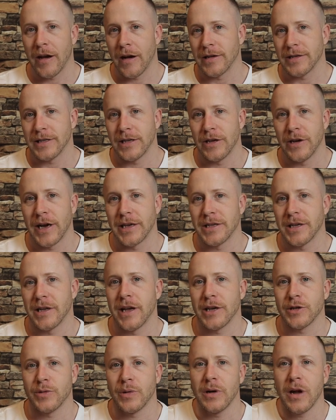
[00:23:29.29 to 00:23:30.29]
and I'll see you guys in
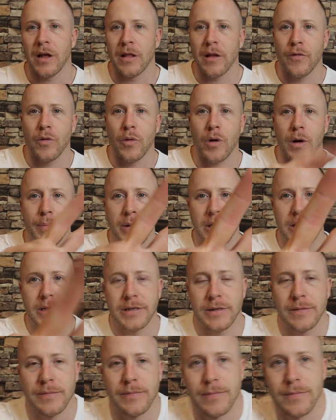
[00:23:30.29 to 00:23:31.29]
the next one. I love you all. Peace.